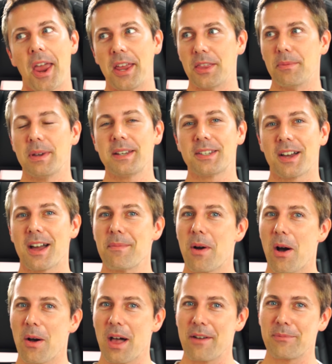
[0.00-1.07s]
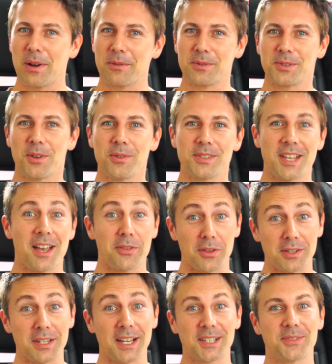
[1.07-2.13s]
in the meantime, I'll have my results out in
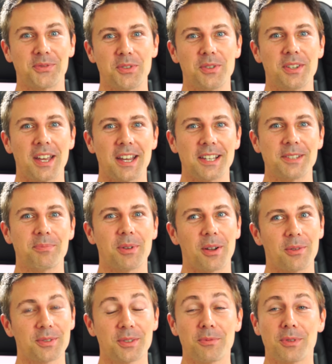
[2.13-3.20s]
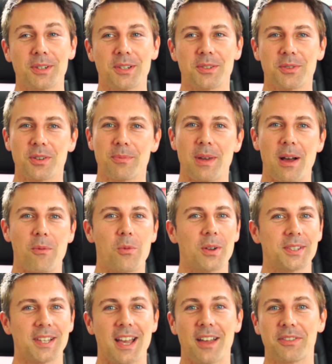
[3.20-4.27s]
the next few days, but I also wanted to talk about
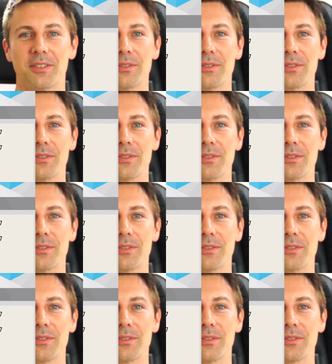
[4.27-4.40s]
what's out